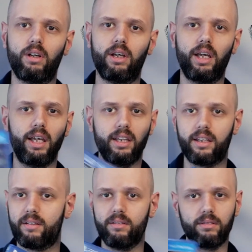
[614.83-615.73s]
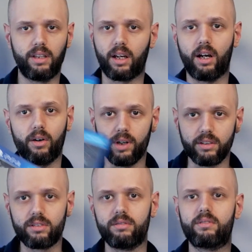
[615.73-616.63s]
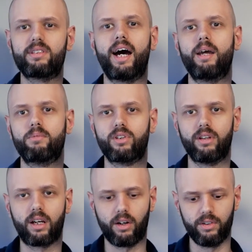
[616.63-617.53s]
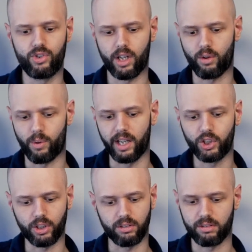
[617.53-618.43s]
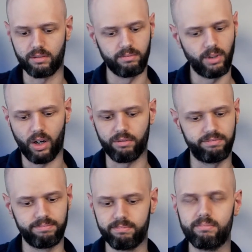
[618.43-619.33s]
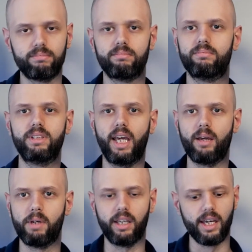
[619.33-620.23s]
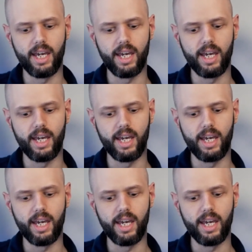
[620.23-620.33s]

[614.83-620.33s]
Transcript: in the current times, in the current generation of gaming.